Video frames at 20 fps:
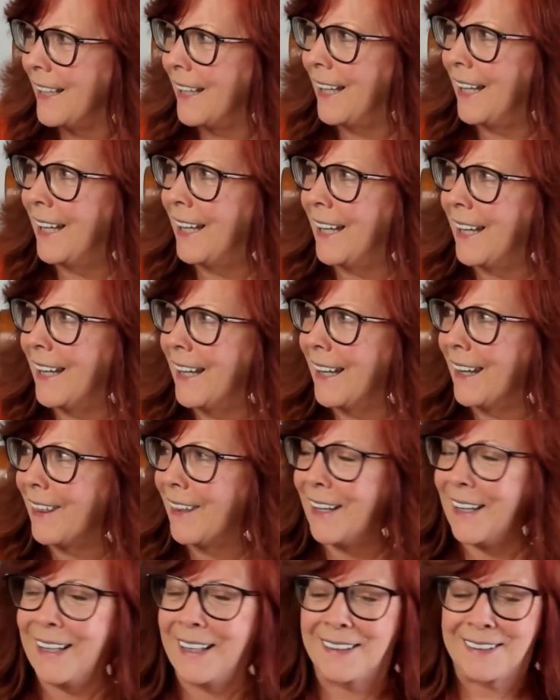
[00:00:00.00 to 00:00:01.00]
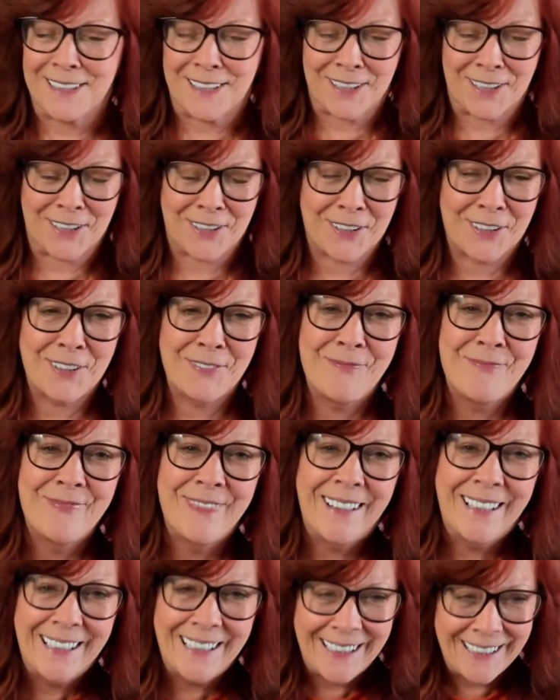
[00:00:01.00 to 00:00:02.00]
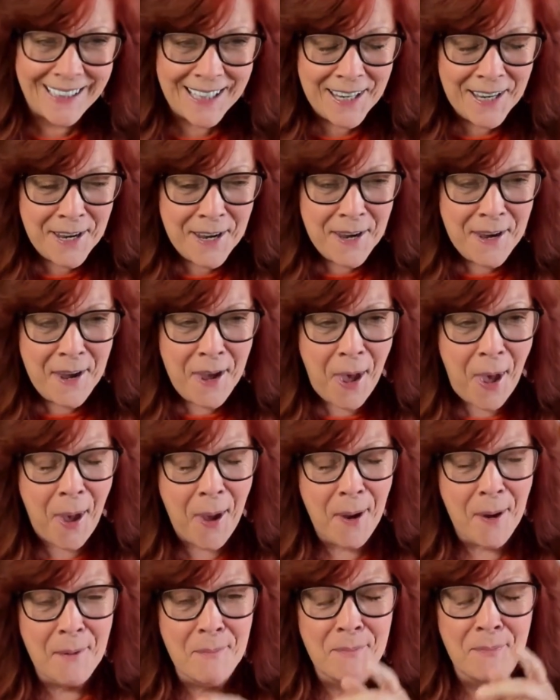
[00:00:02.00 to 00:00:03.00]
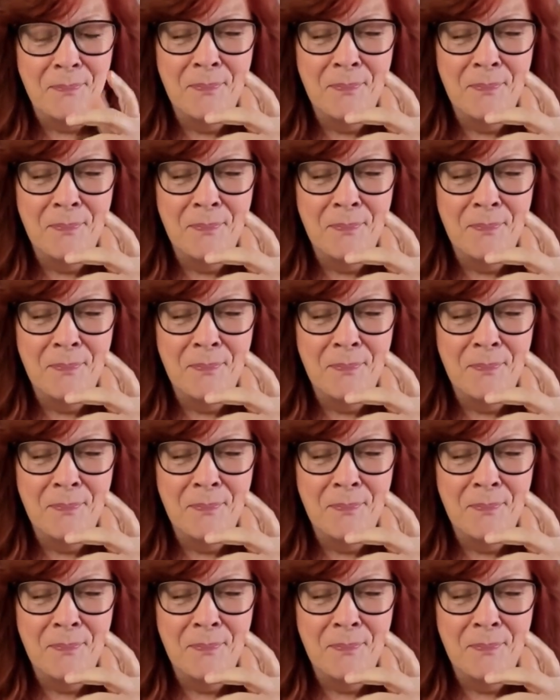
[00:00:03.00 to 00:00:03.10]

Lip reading: the extra money. I